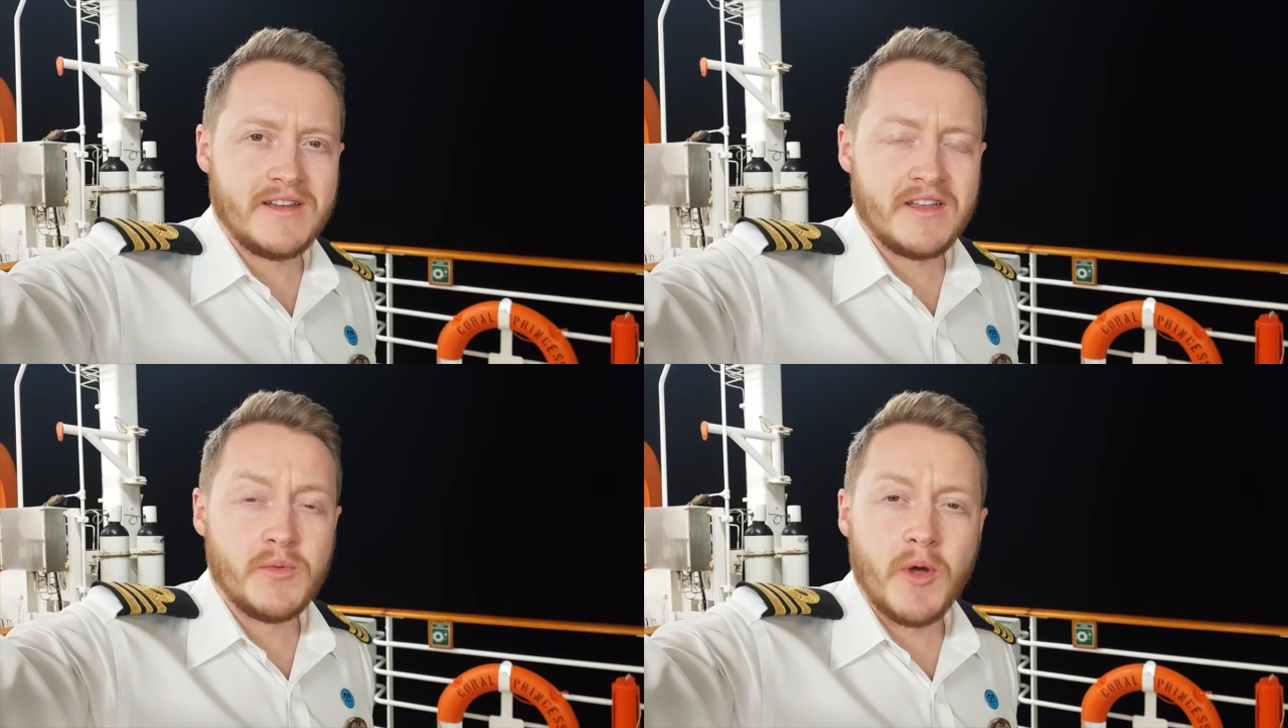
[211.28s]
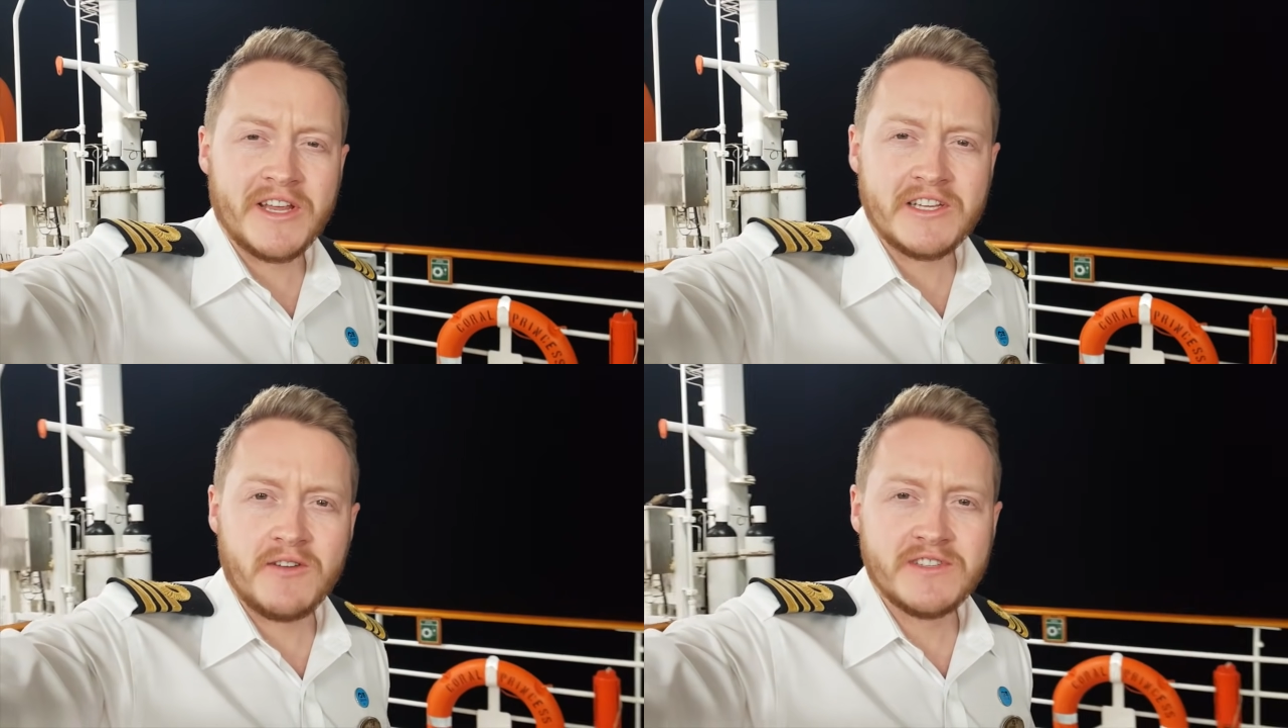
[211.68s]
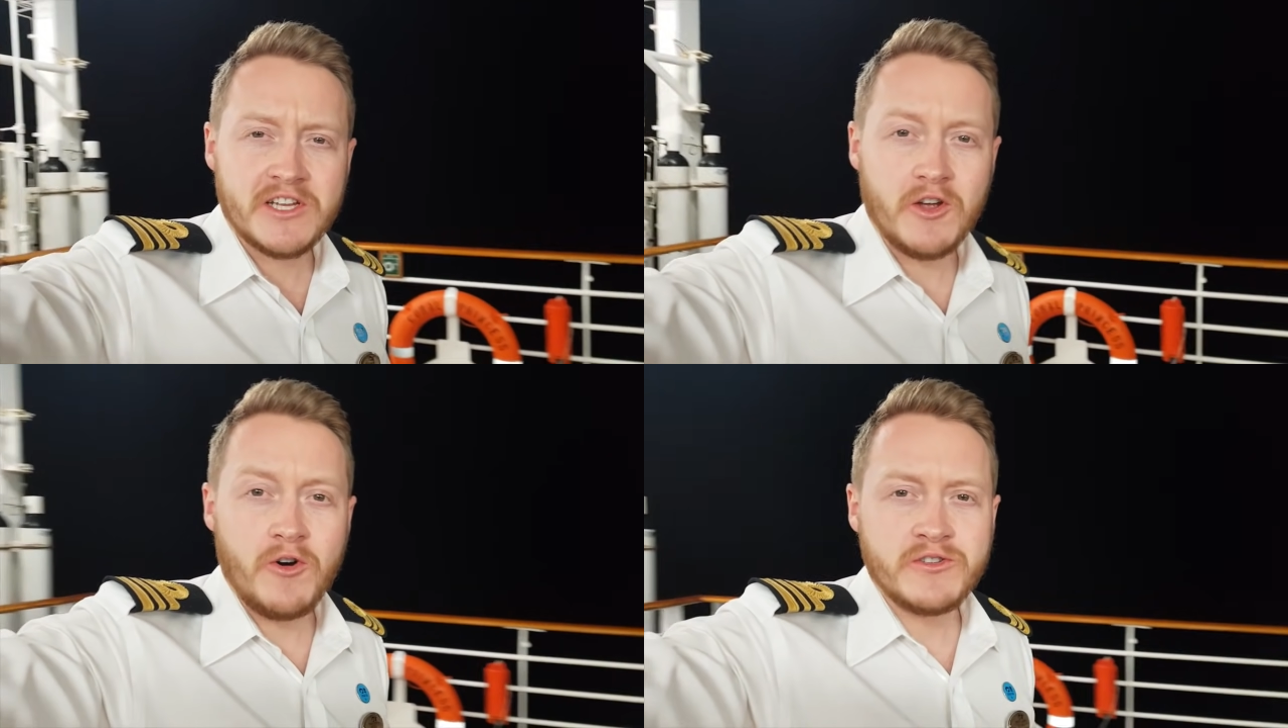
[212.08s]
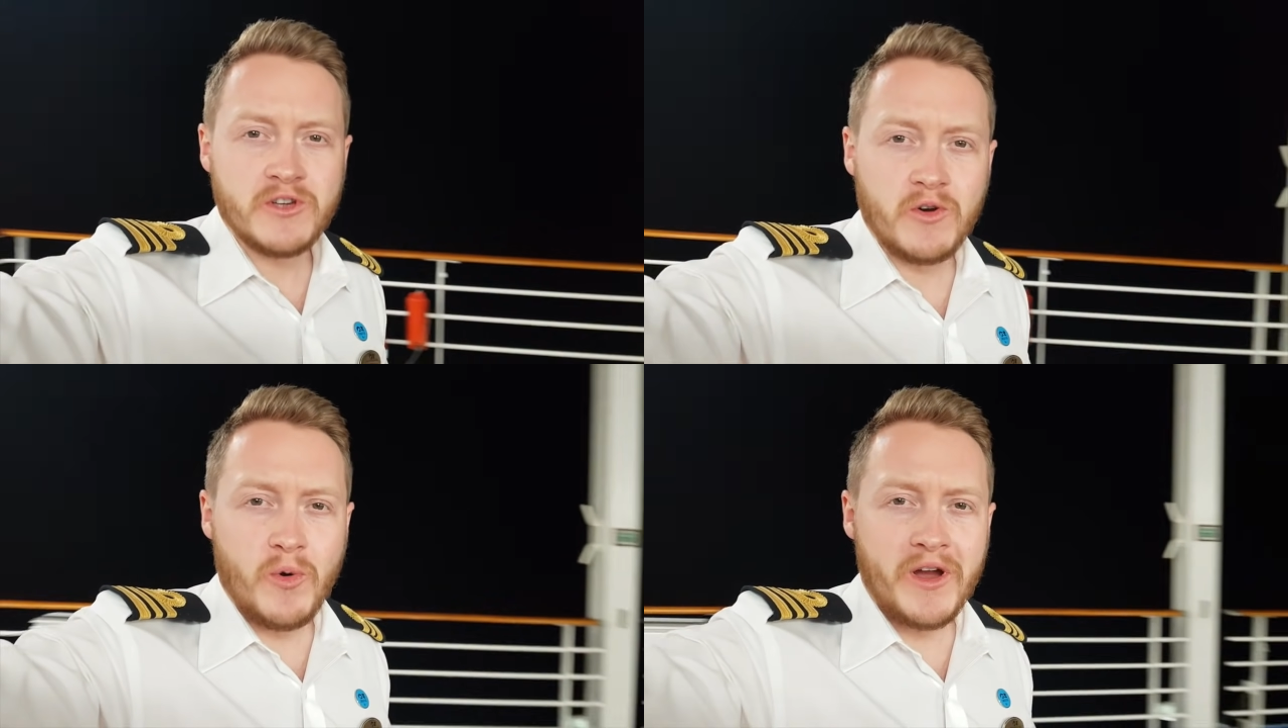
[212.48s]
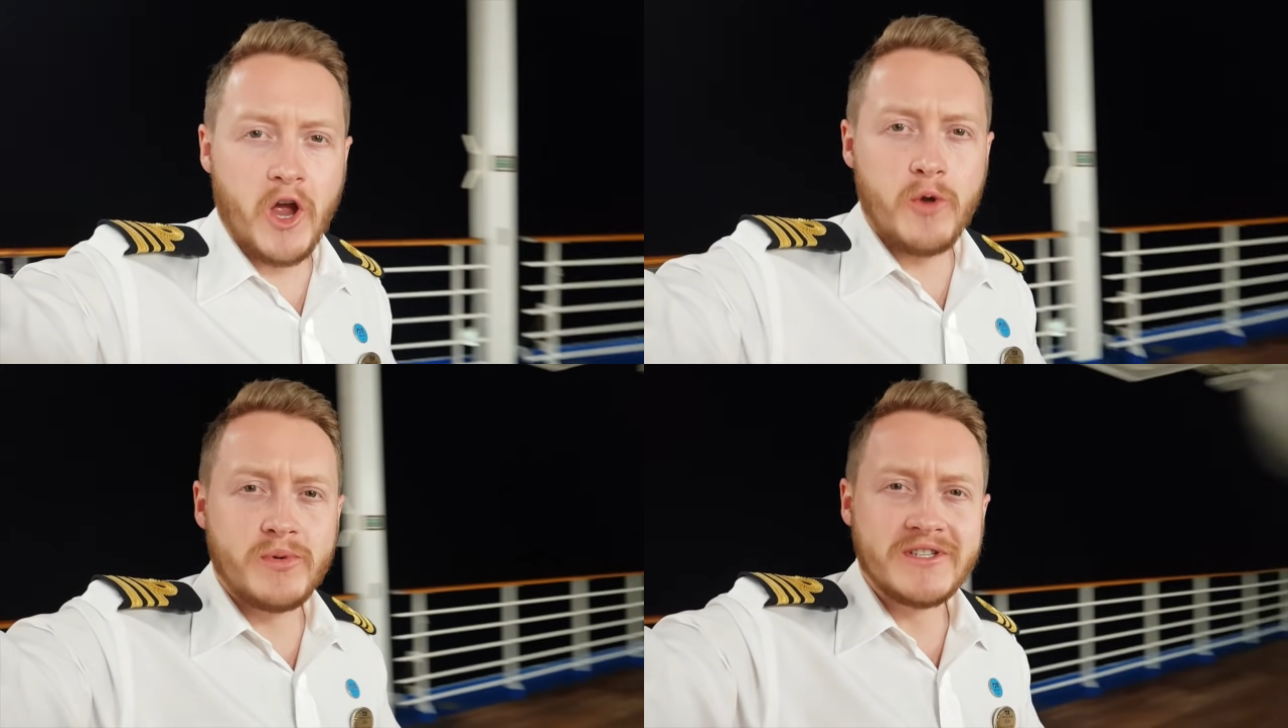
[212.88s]
The boat deck is obviously also quite
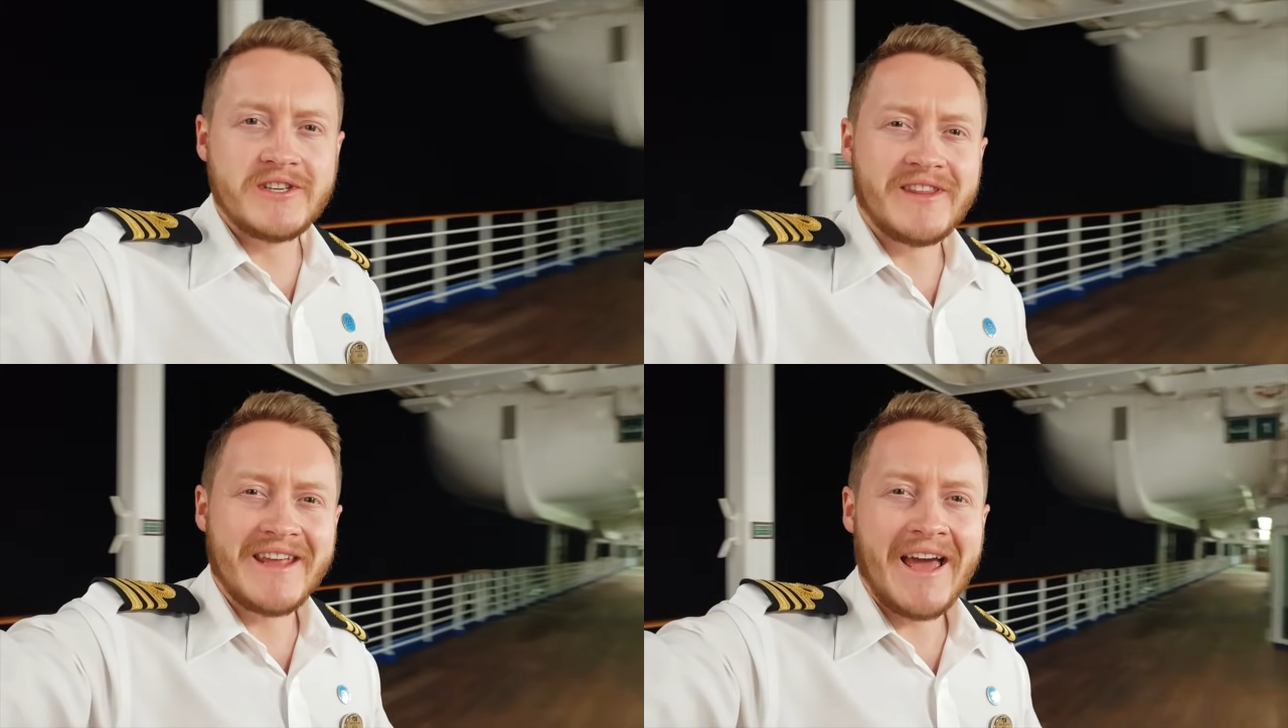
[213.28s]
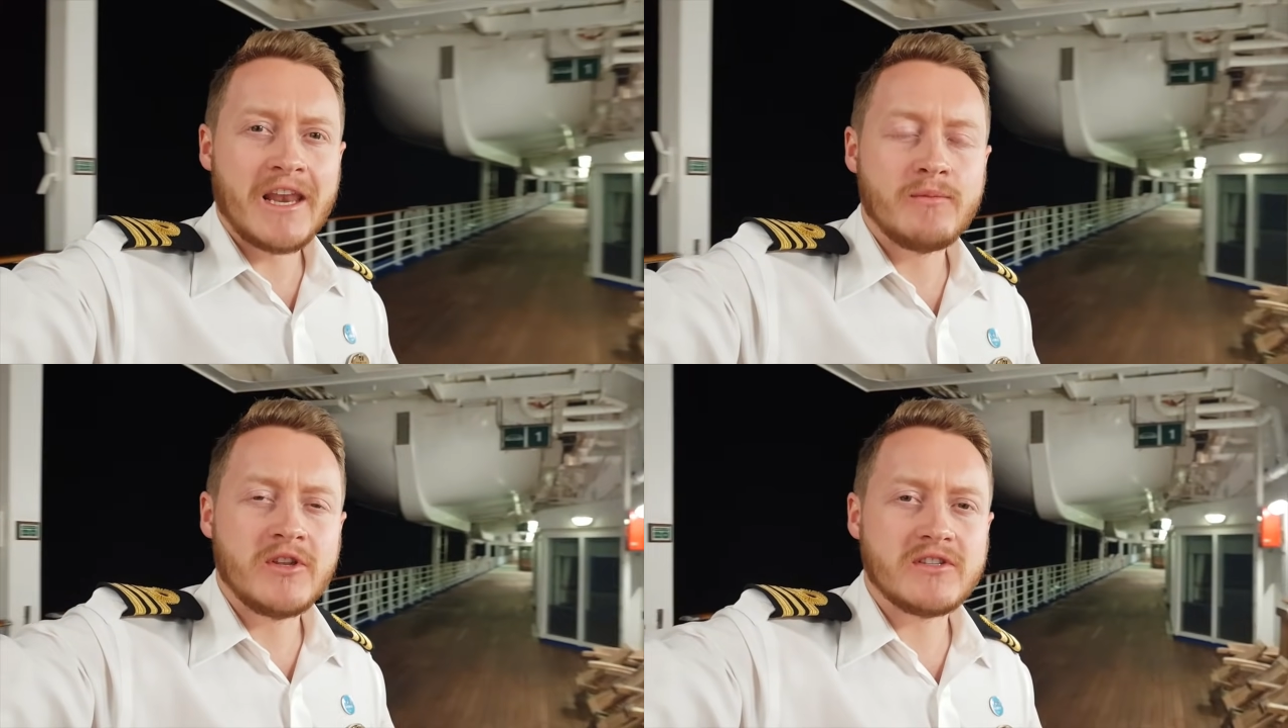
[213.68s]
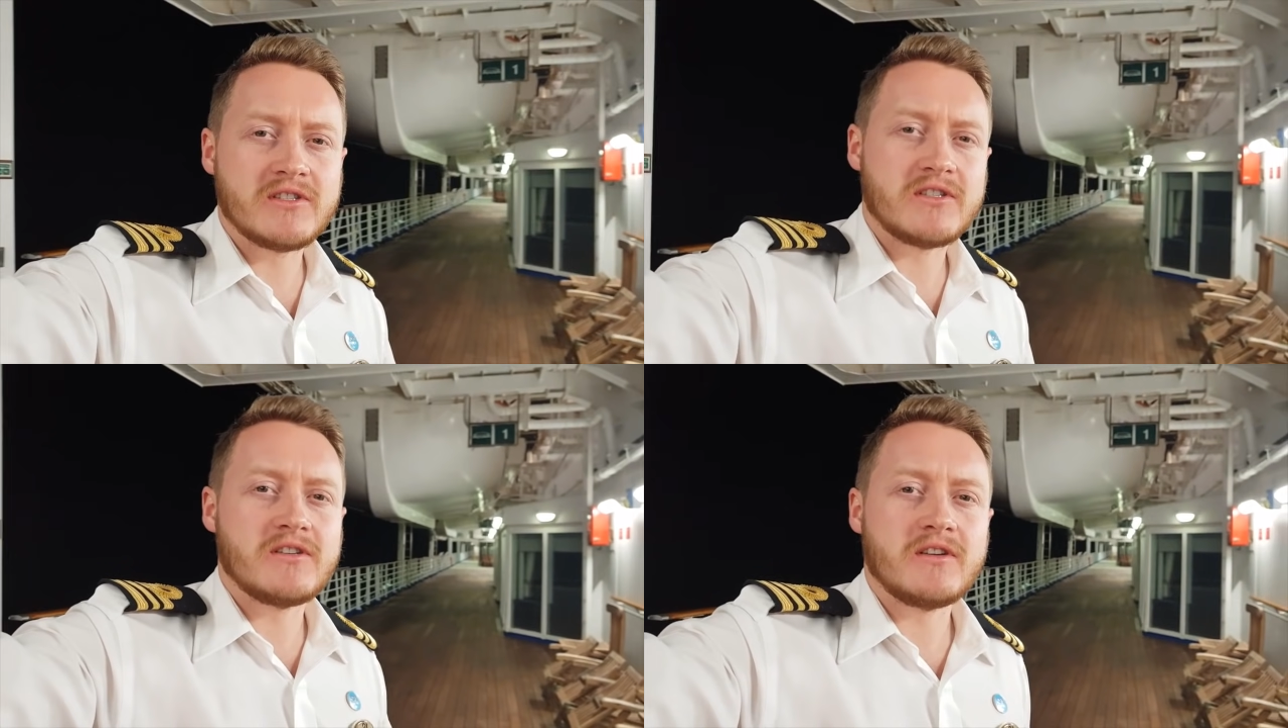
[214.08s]
open to the elements,